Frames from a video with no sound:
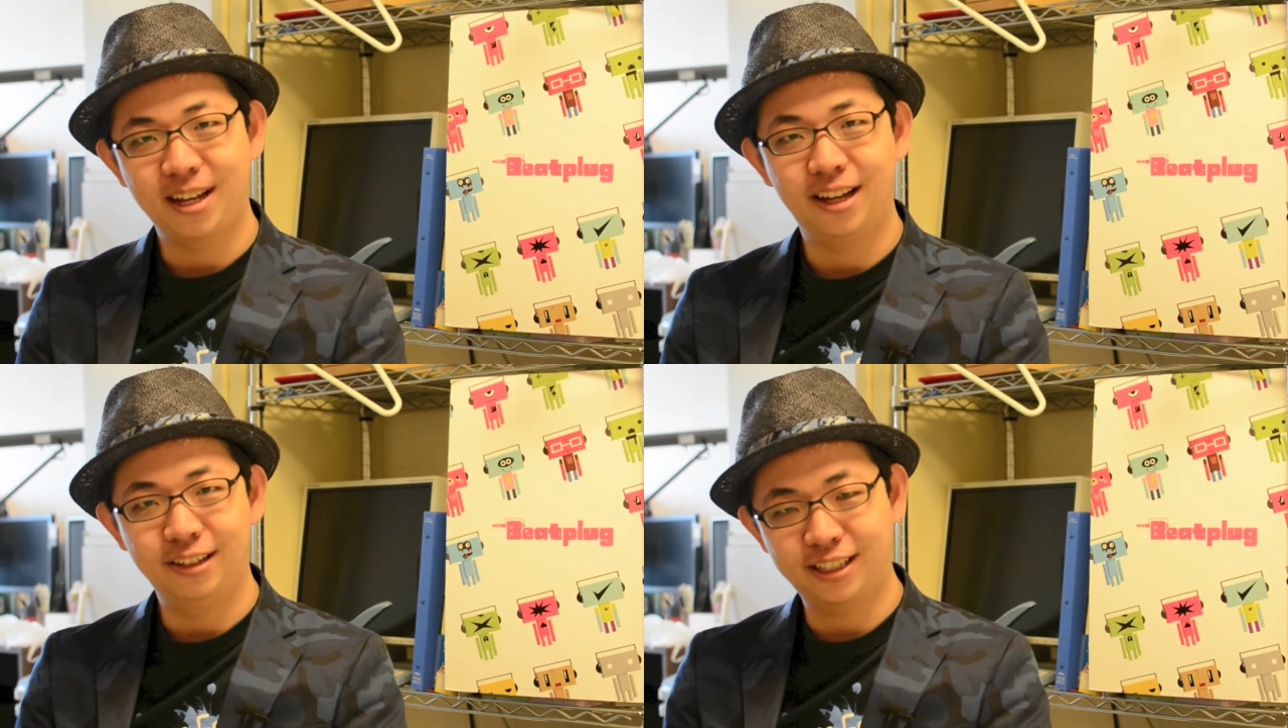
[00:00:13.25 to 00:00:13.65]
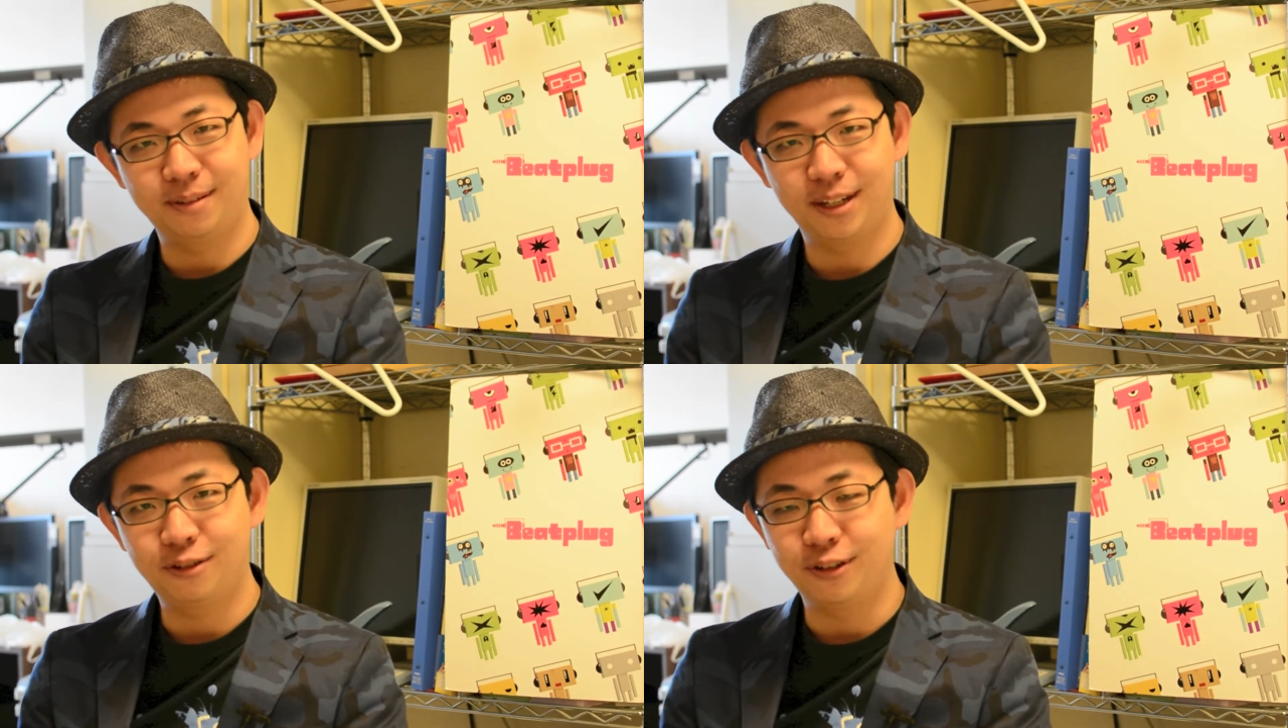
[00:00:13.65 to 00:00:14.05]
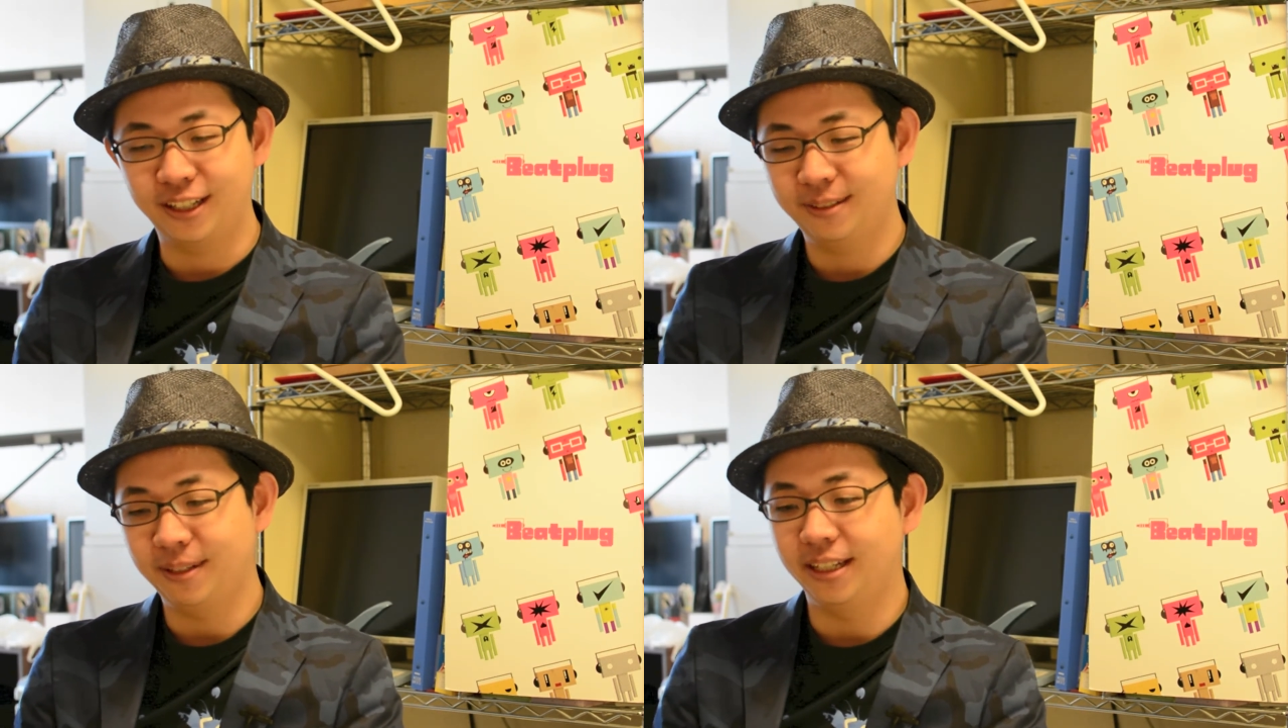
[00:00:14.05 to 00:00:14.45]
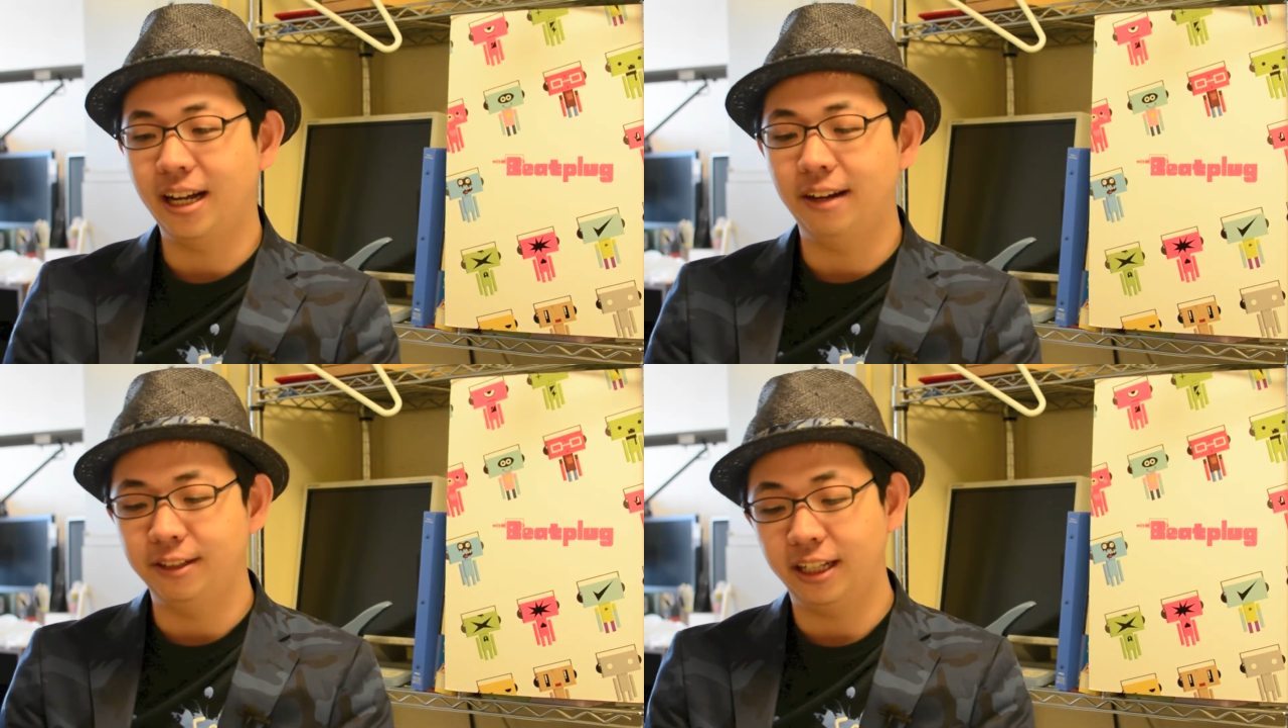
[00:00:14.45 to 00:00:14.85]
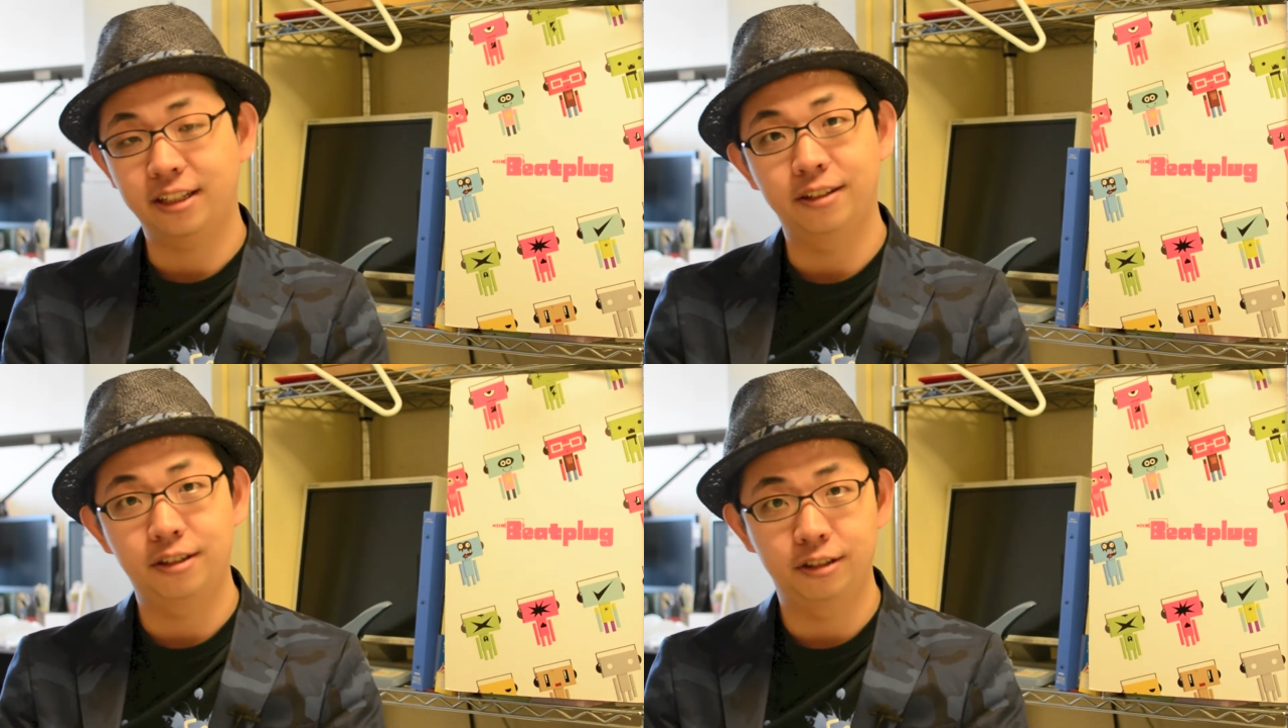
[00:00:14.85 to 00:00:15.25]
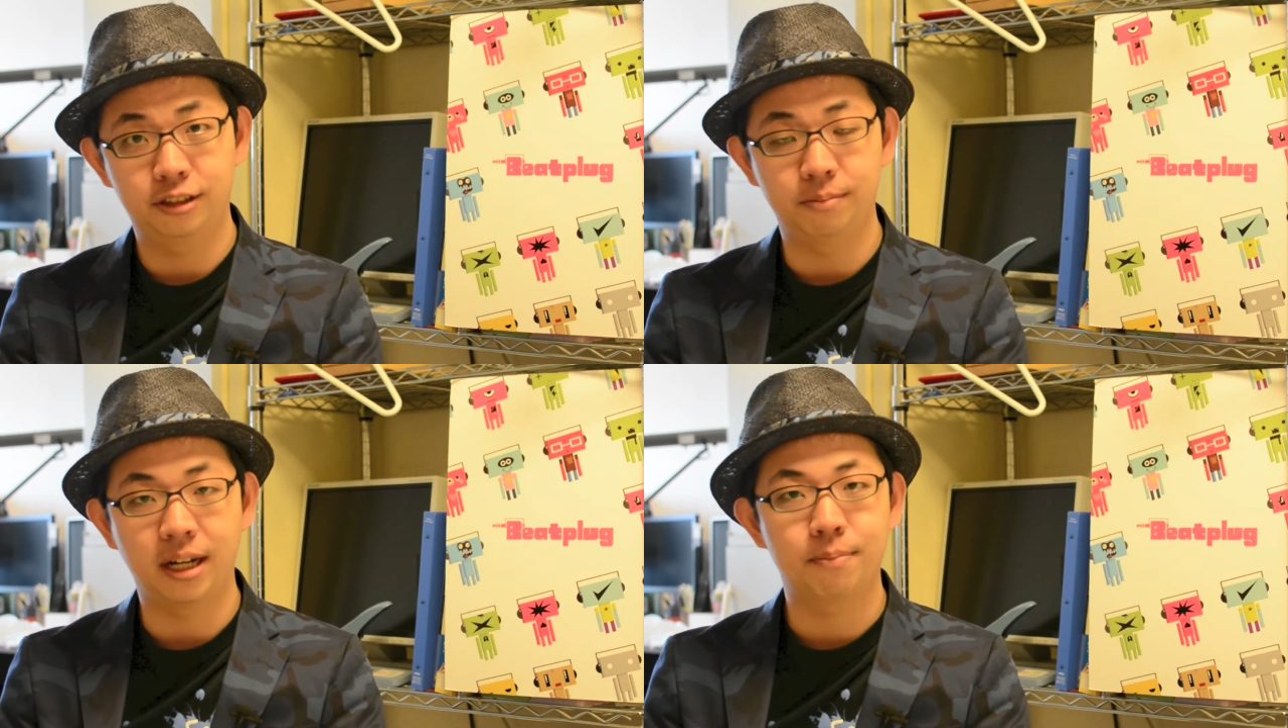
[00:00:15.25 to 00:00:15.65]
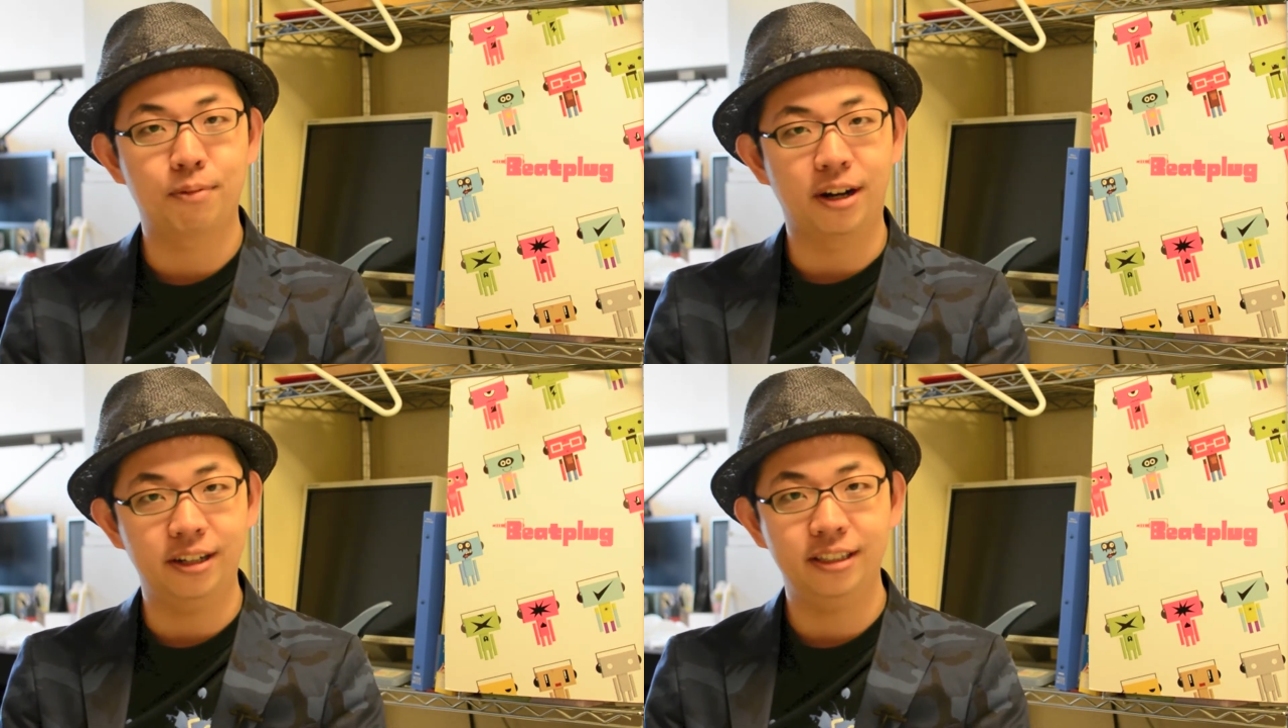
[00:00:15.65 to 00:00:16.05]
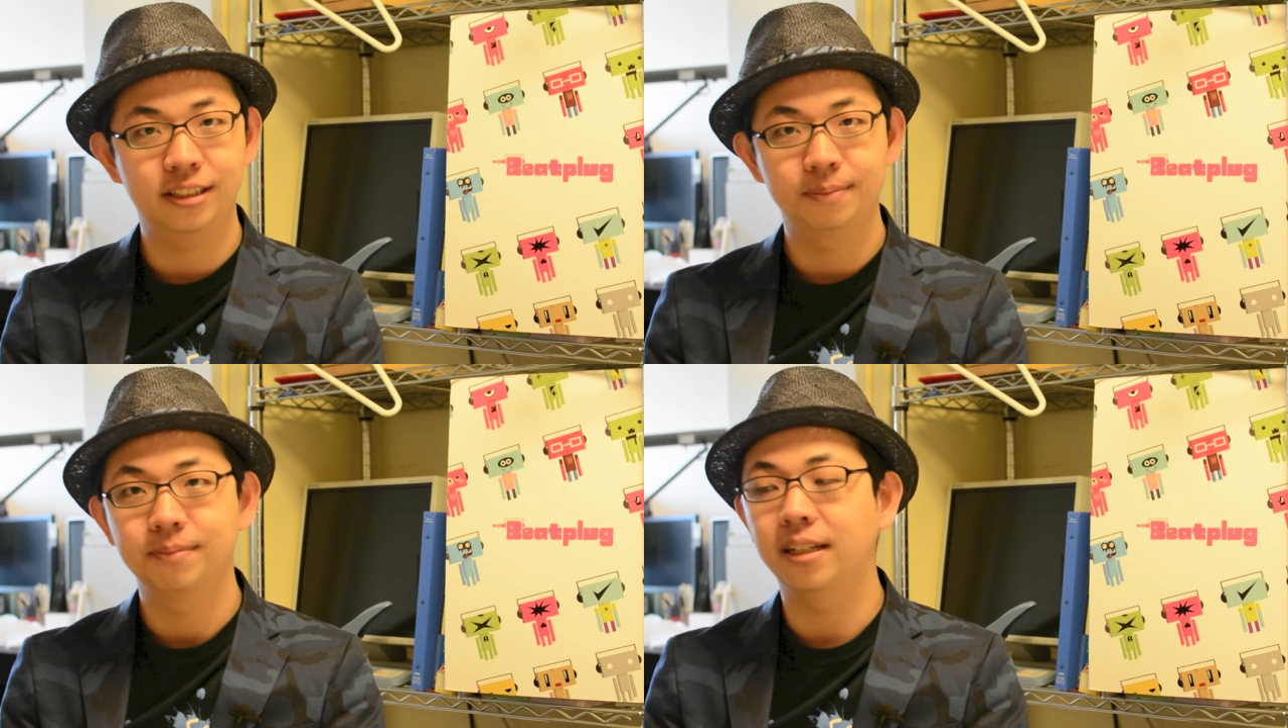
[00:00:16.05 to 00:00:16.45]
It's going to be quick, but I would like to introduce you my product.